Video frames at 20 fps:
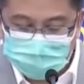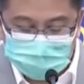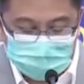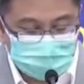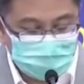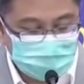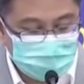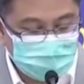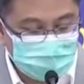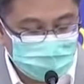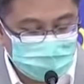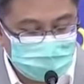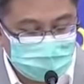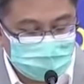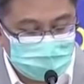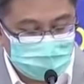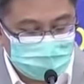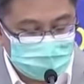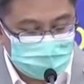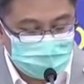
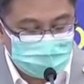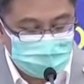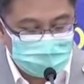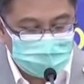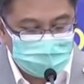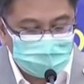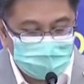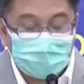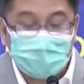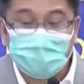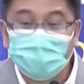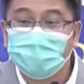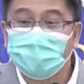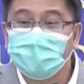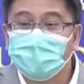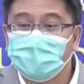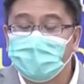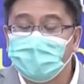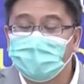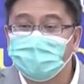So I
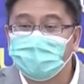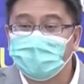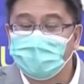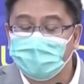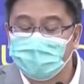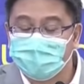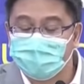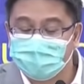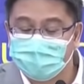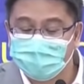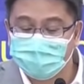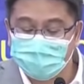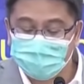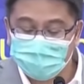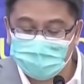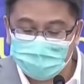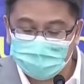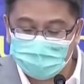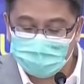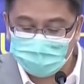hope that I've
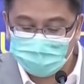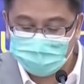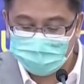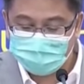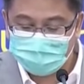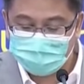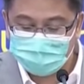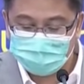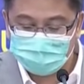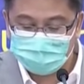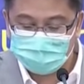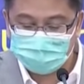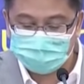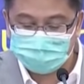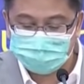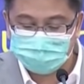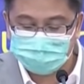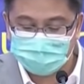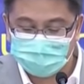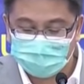given you
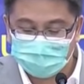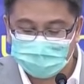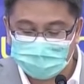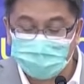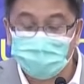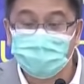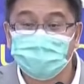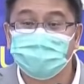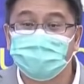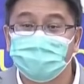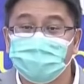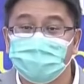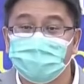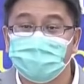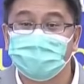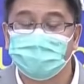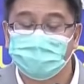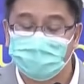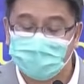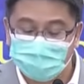useful
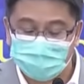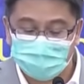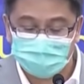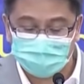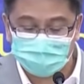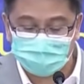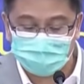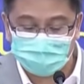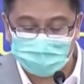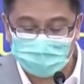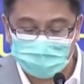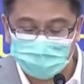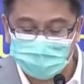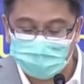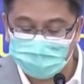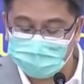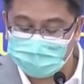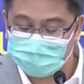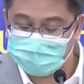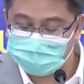information. I
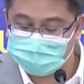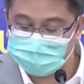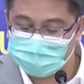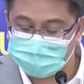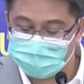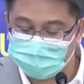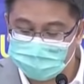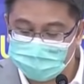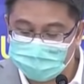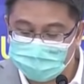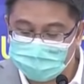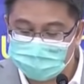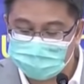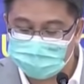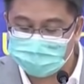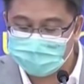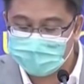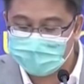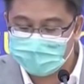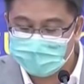realize that, of
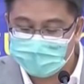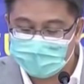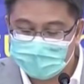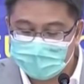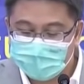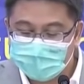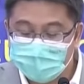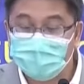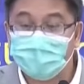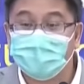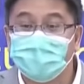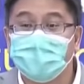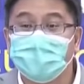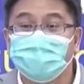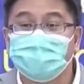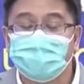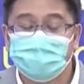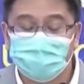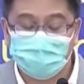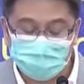course, we
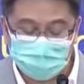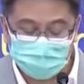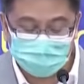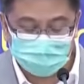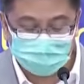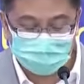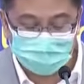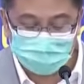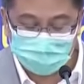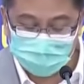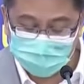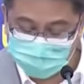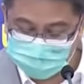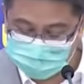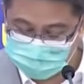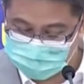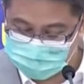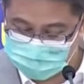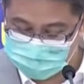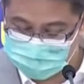have to be very
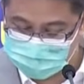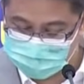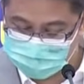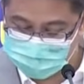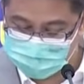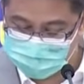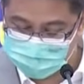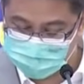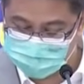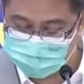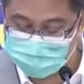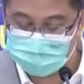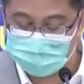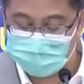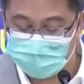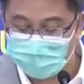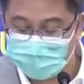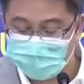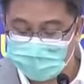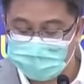patient,
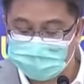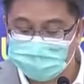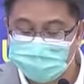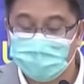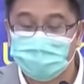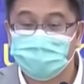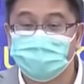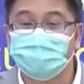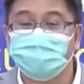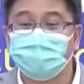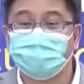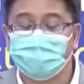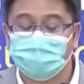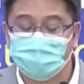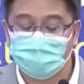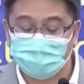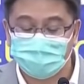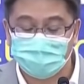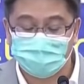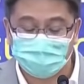especially
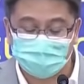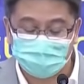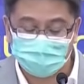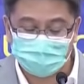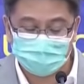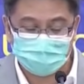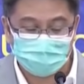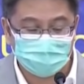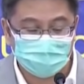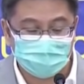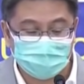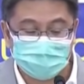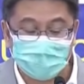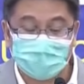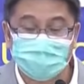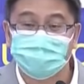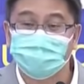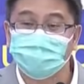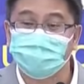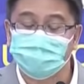for foreign
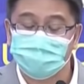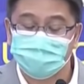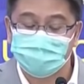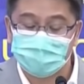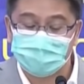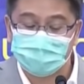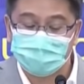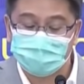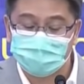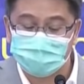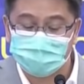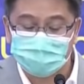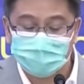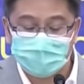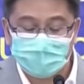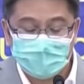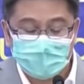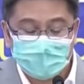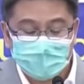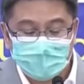nationals, because
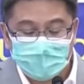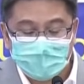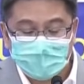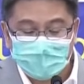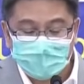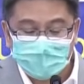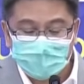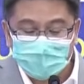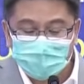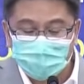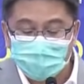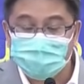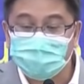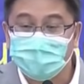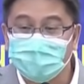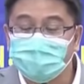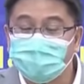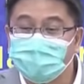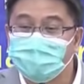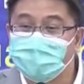we're
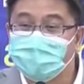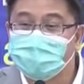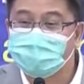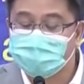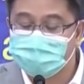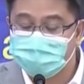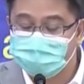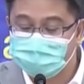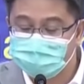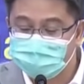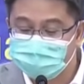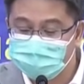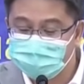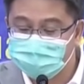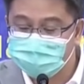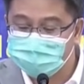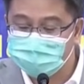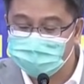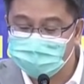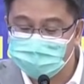trying our best
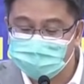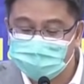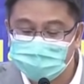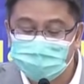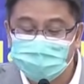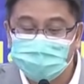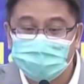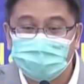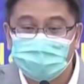to